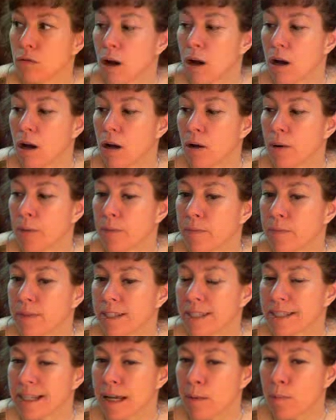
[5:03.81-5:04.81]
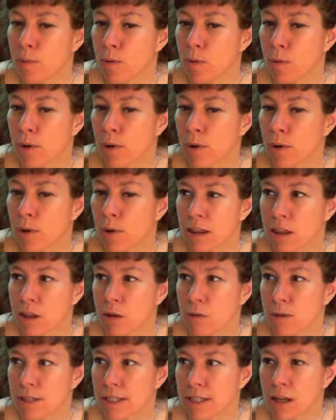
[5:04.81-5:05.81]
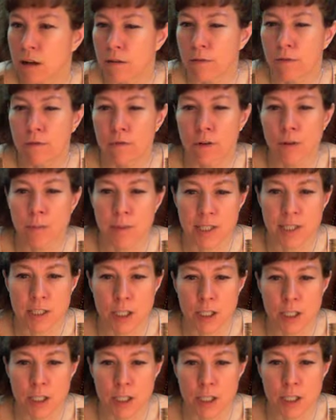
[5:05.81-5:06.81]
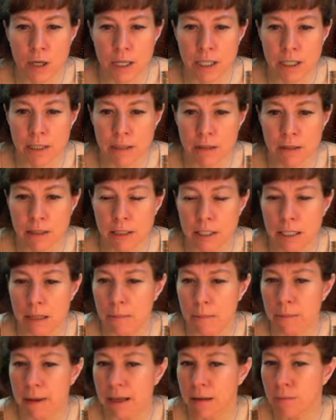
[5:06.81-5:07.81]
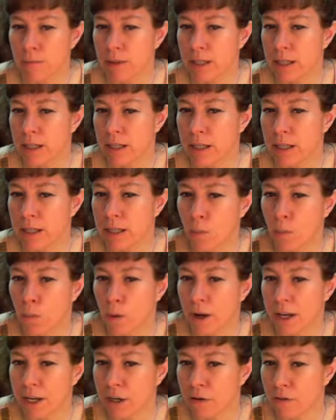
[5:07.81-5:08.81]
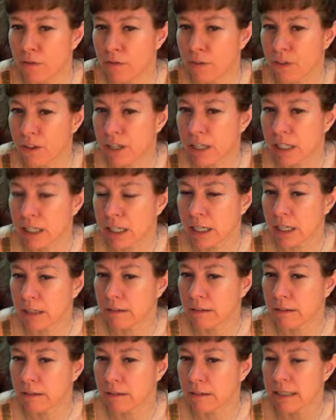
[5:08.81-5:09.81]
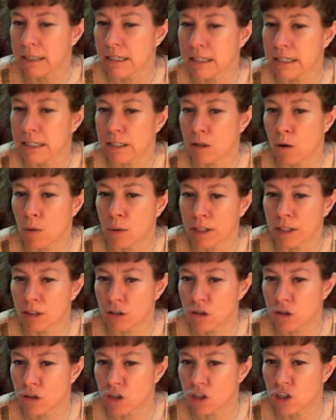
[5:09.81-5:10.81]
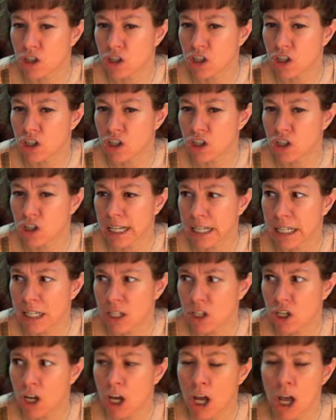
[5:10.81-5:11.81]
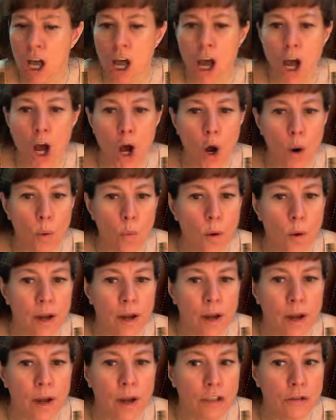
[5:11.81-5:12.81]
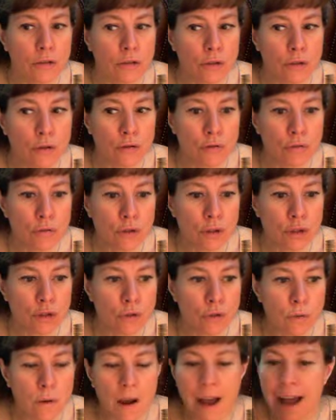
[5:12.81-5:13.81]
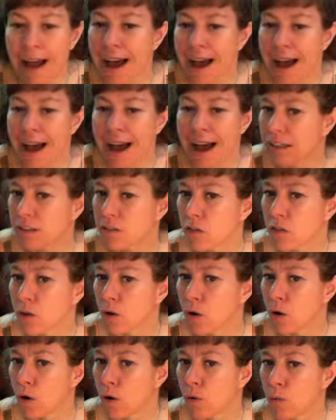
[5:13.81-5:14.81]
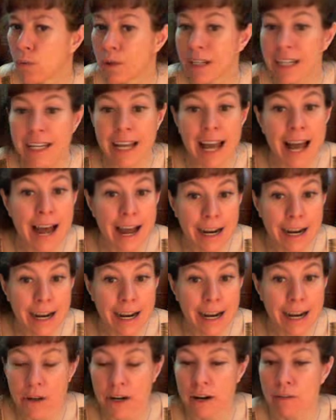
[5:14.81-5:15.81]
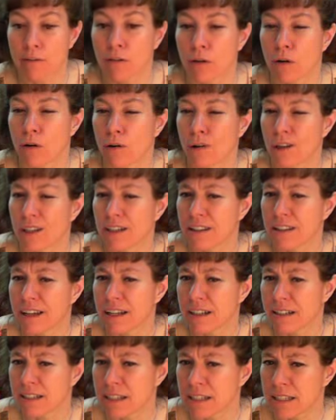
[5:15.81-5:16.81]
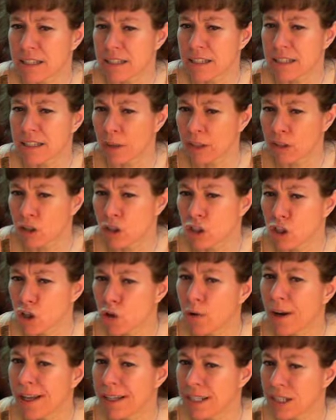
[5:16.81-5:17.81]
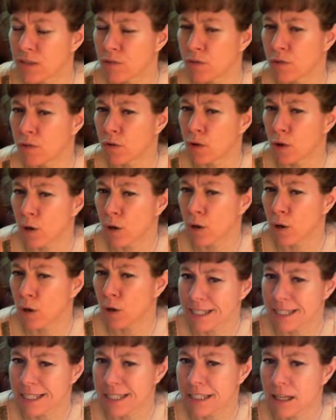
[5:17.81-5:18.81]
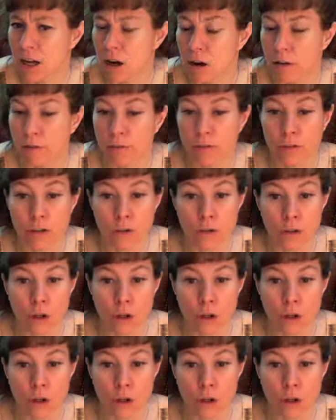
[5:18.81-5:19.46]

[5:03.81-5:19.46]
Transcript: um, separate yourself from someone. It may be a way of thinking that is going to change, a way you used to act or react, whatever that is going to transform itself. You